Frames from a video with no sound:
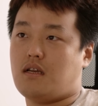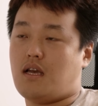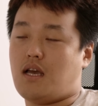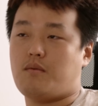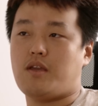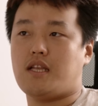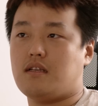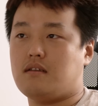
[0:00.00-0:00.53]
I
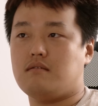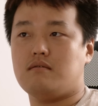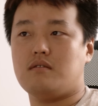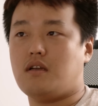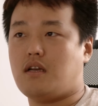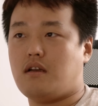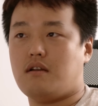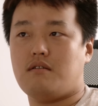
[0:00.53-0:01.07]
mean,
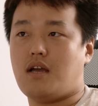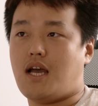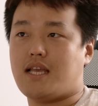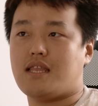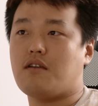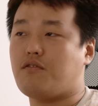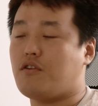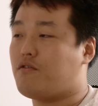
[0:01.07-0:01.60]
I
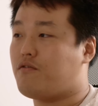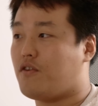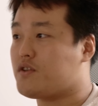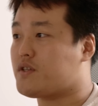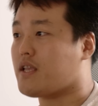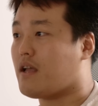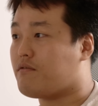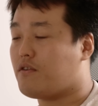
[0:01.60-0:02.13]
think for a
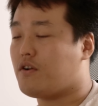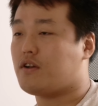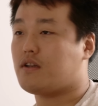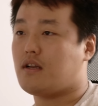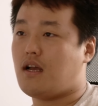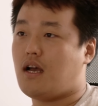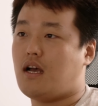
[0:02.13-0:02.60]
first effort,